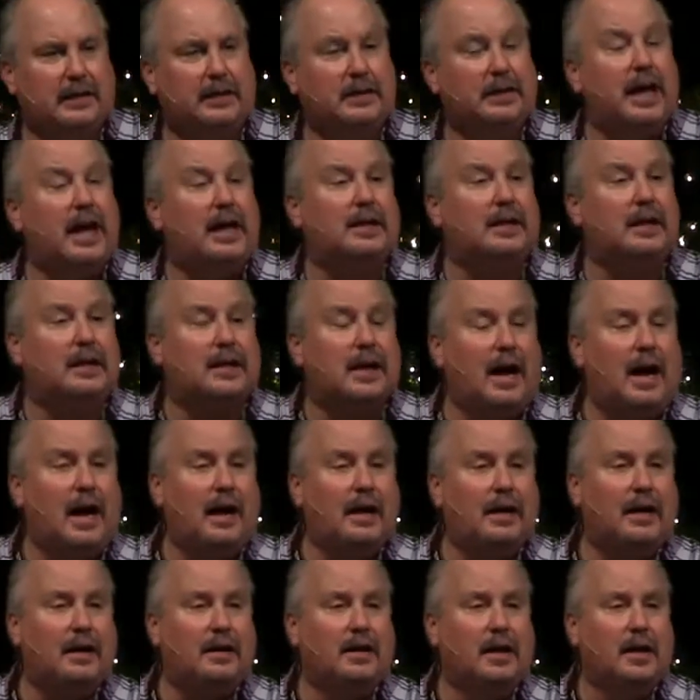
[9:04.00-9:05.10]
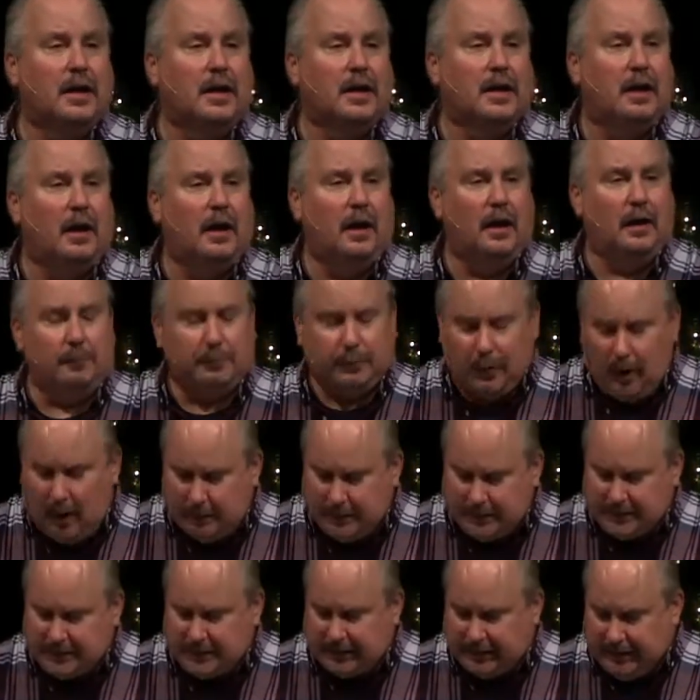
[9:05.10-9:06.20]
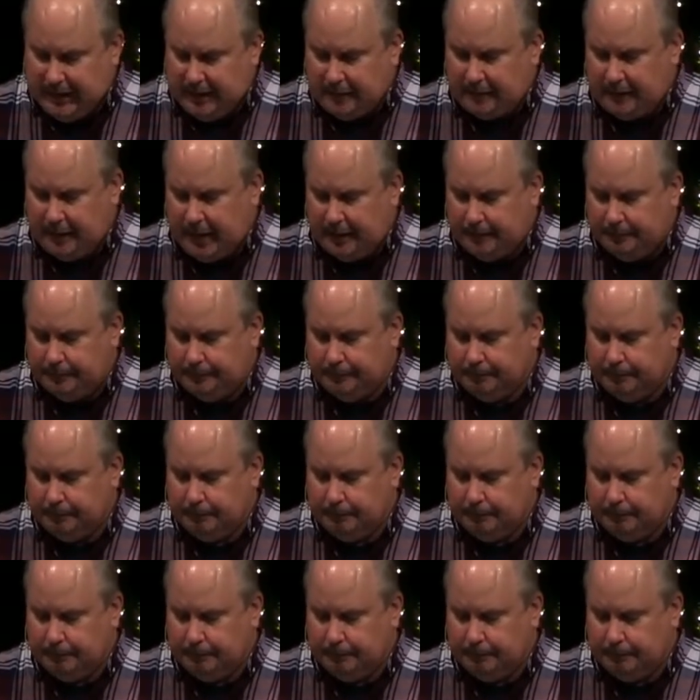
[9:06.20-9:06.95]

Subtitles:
the land that God had promised to give them.